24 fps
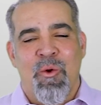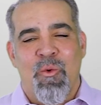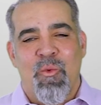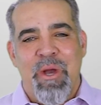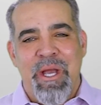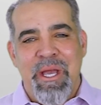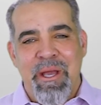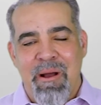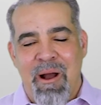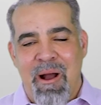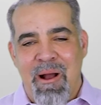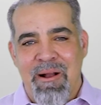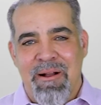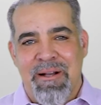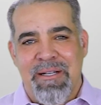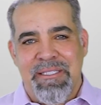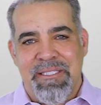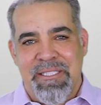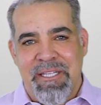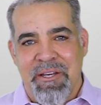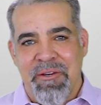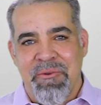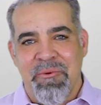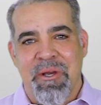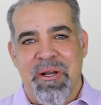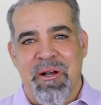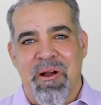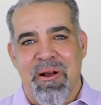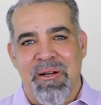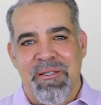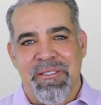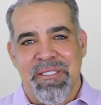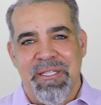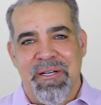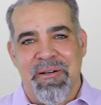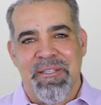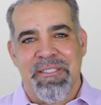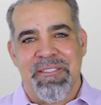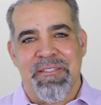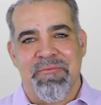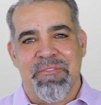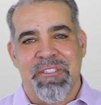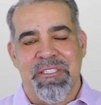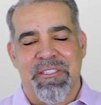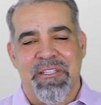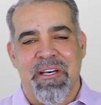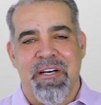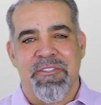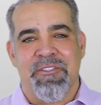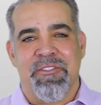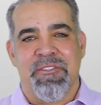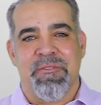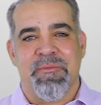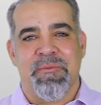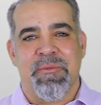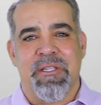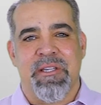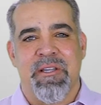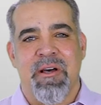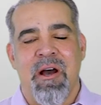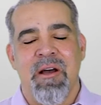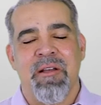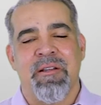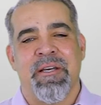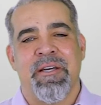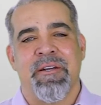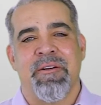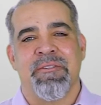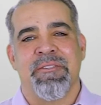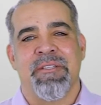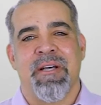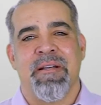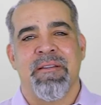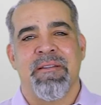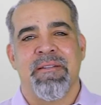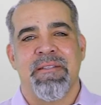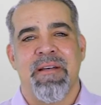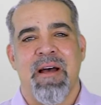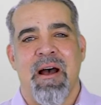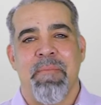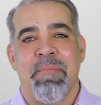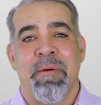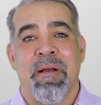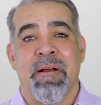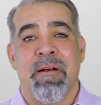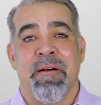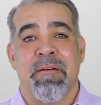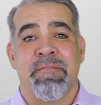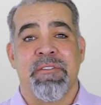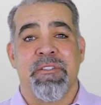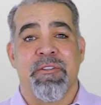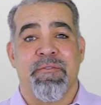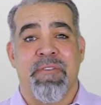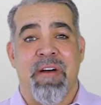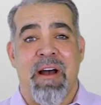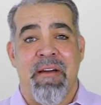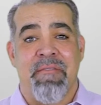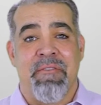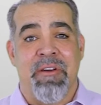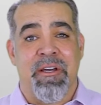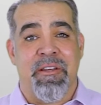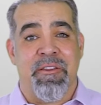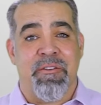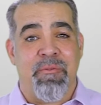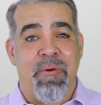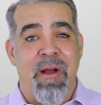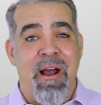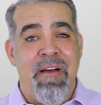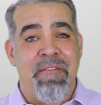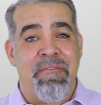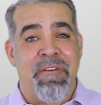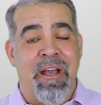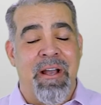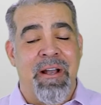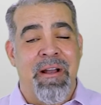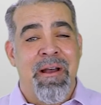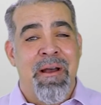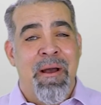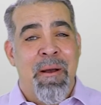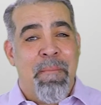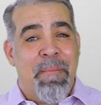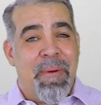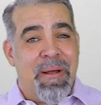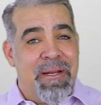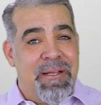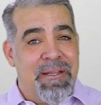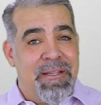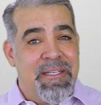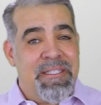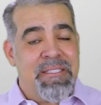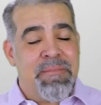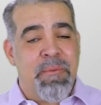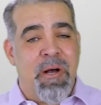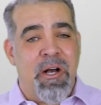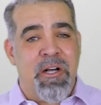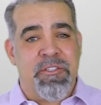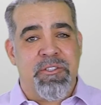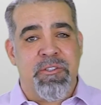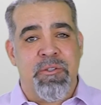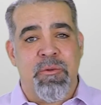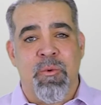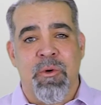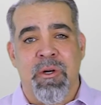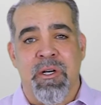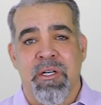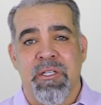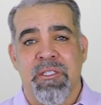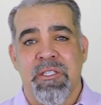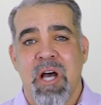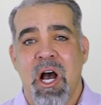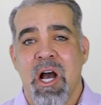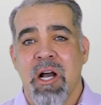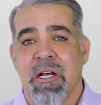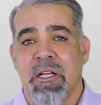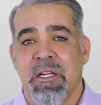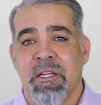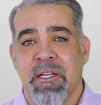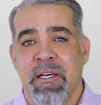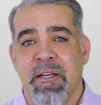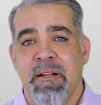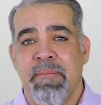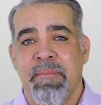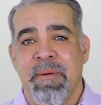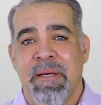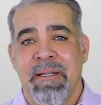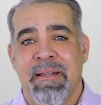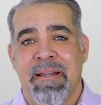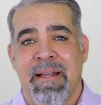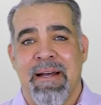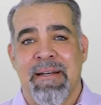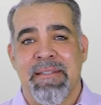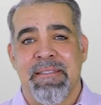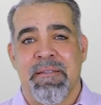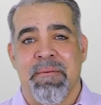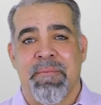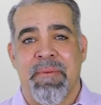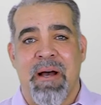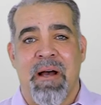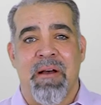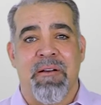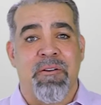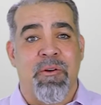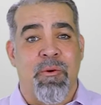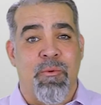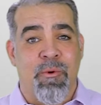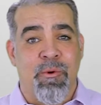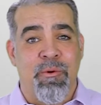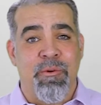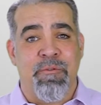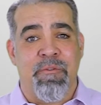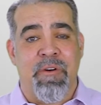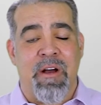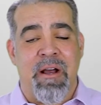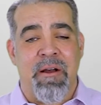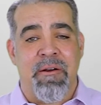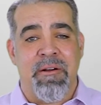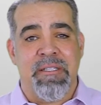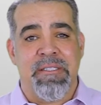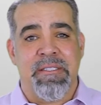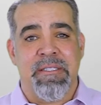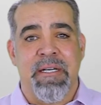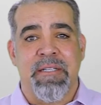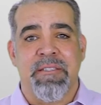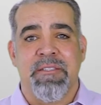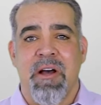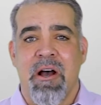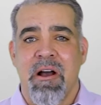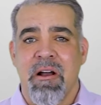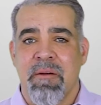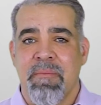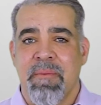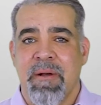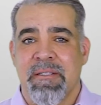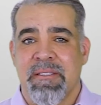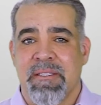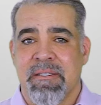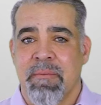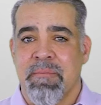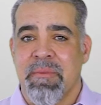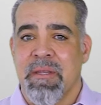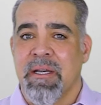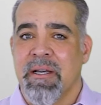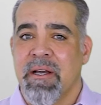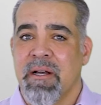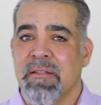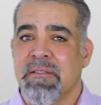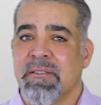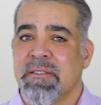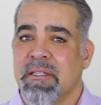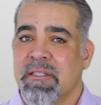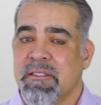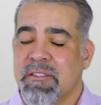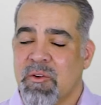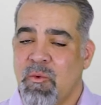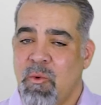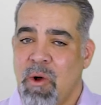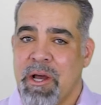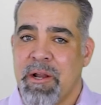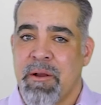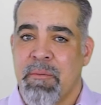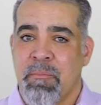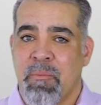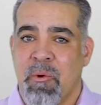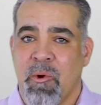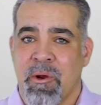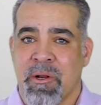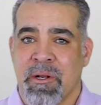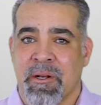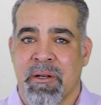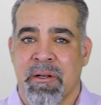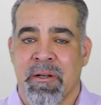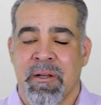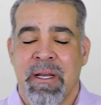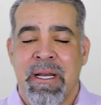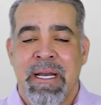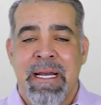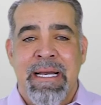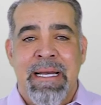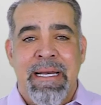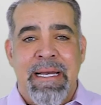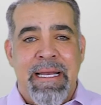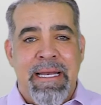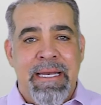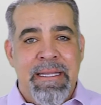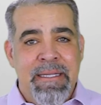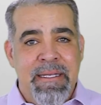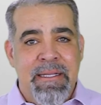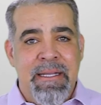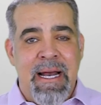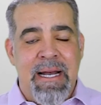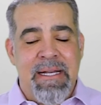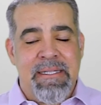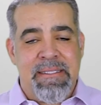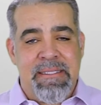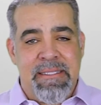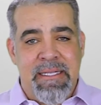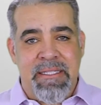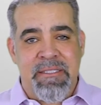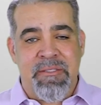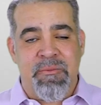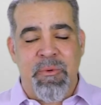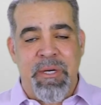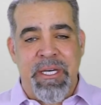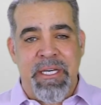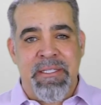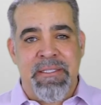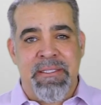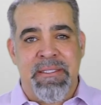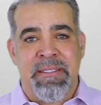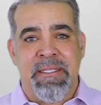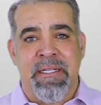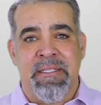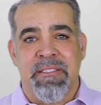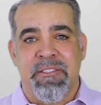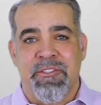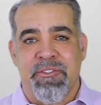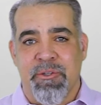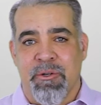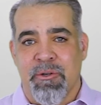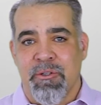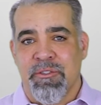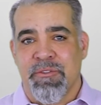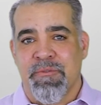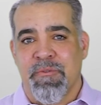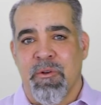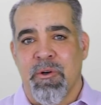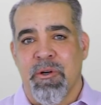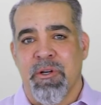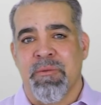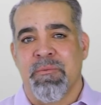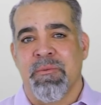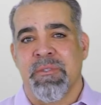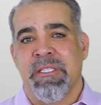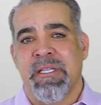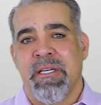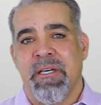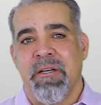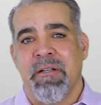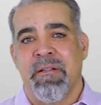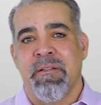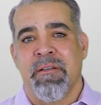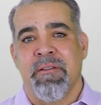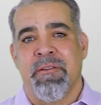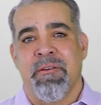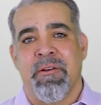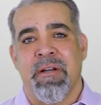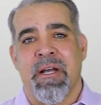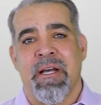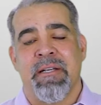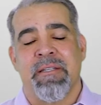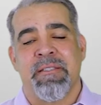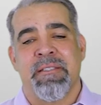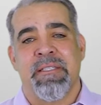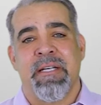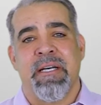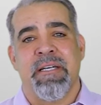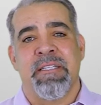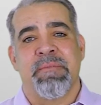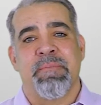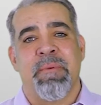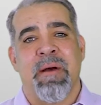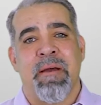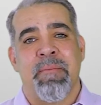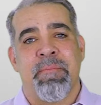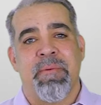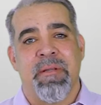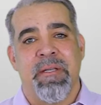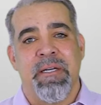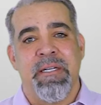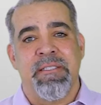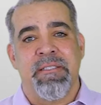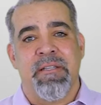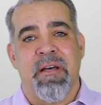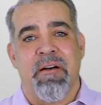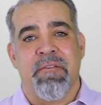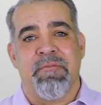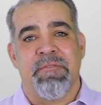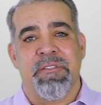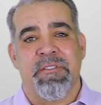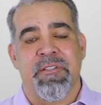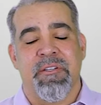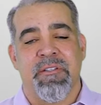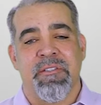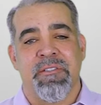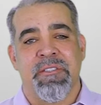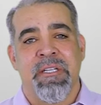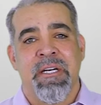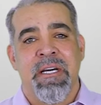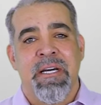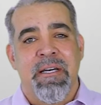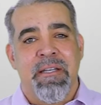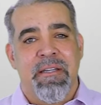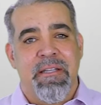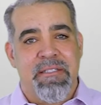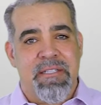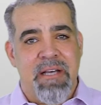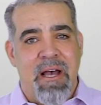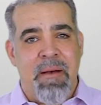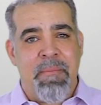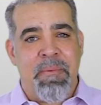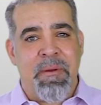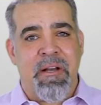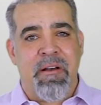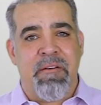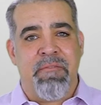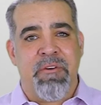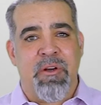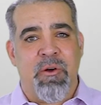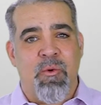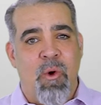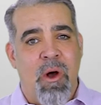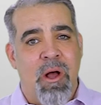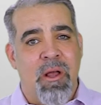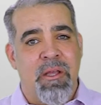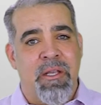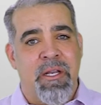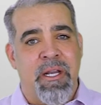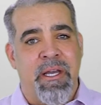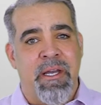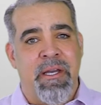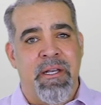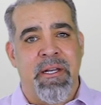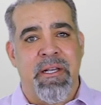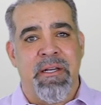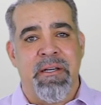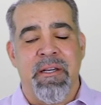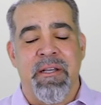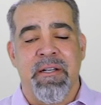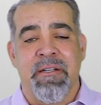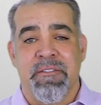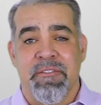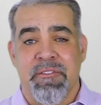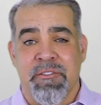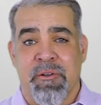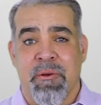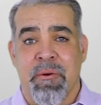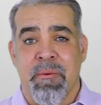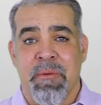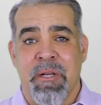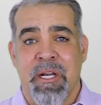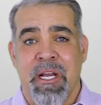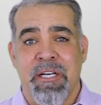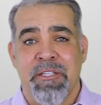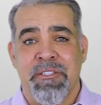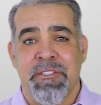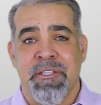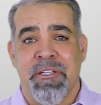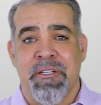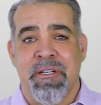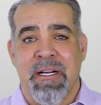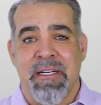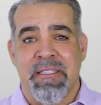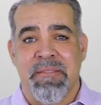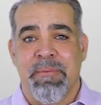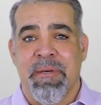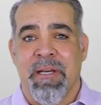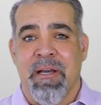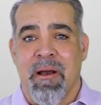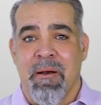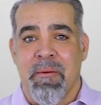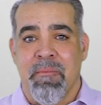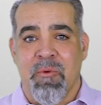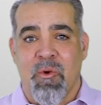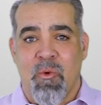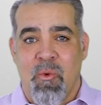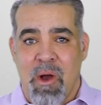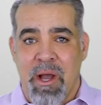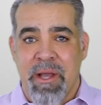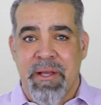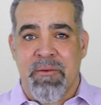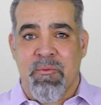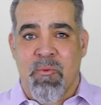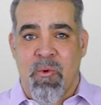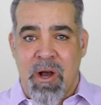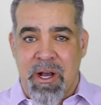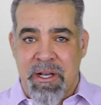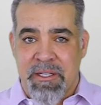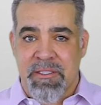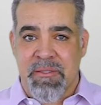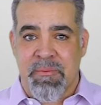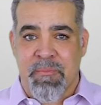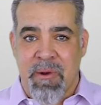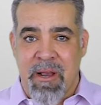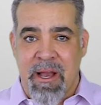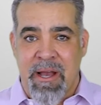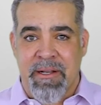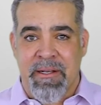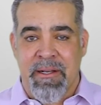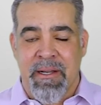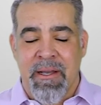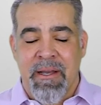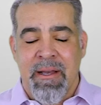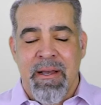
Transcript: We are continuing our series of discussions with thought leaders on the topic of surviving and thriving, but in this module, we're going to talk a little bit less about coronavirus and talk about something else that's quite important. In the last 6 weeks, since George Floyd was killed in the United States by police officers, the topic of equality and ending discrimination has become quite widespread.